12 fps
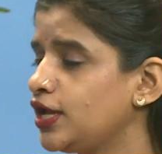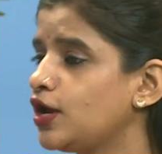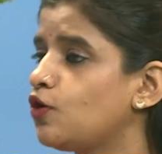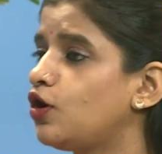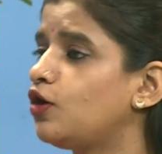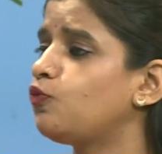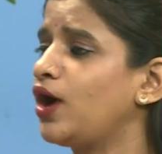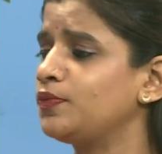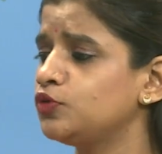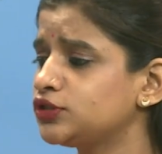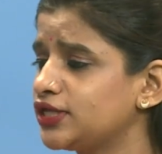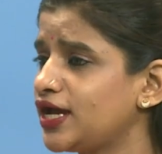
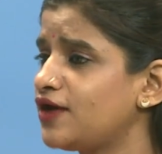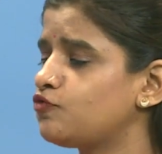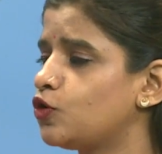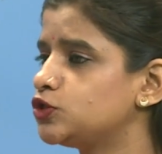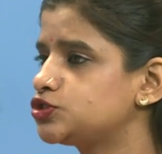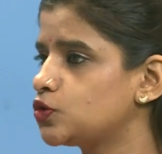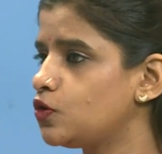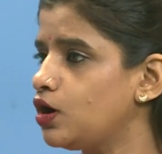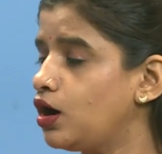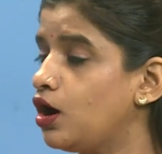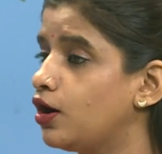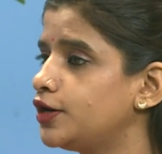One more thing I've also
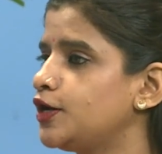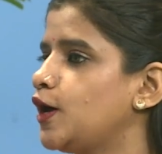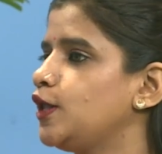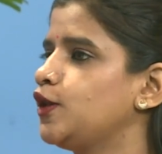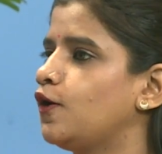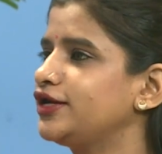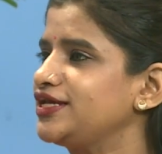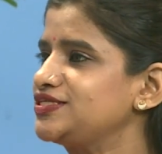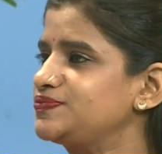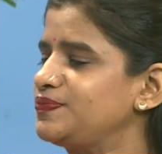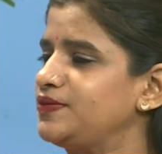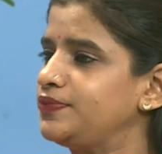heard a lot
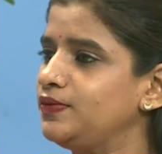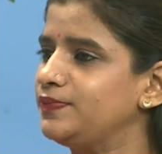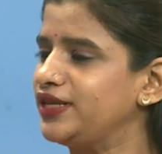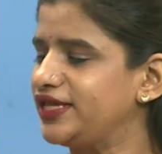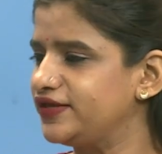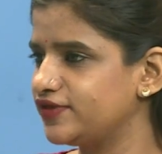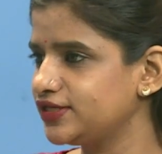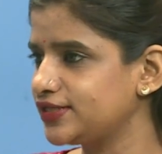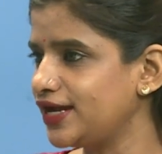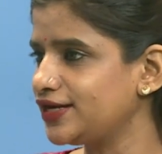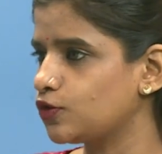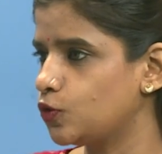is people believing
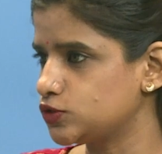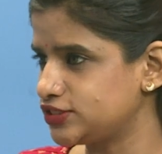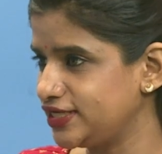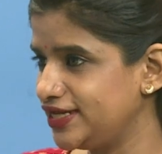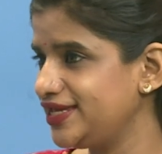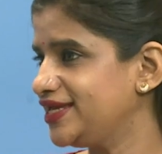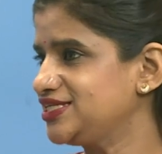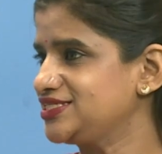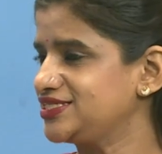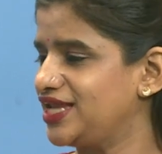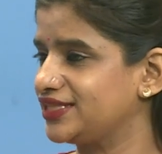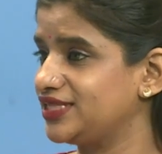that OCD is
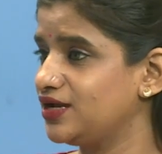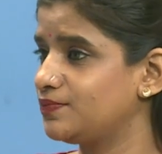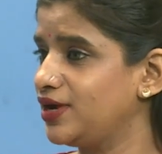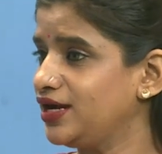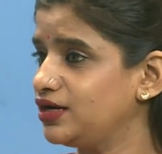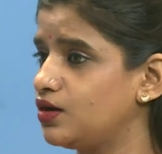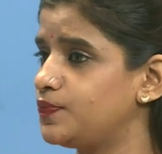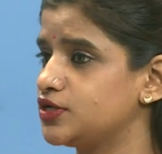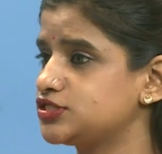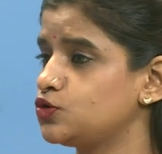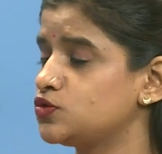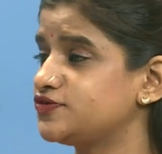nothing but a
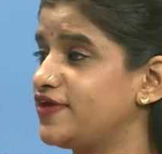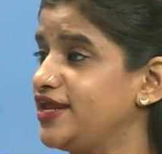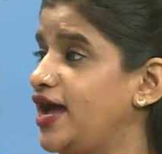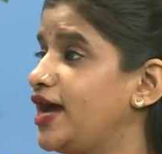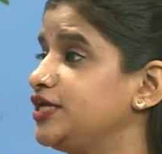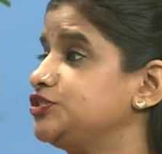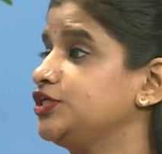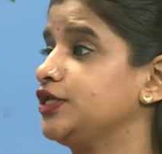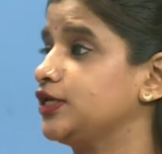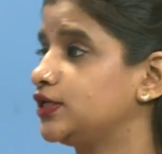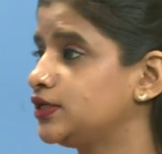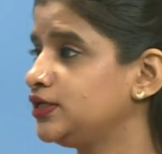person who's very
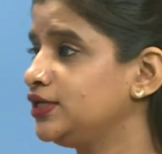hygienic.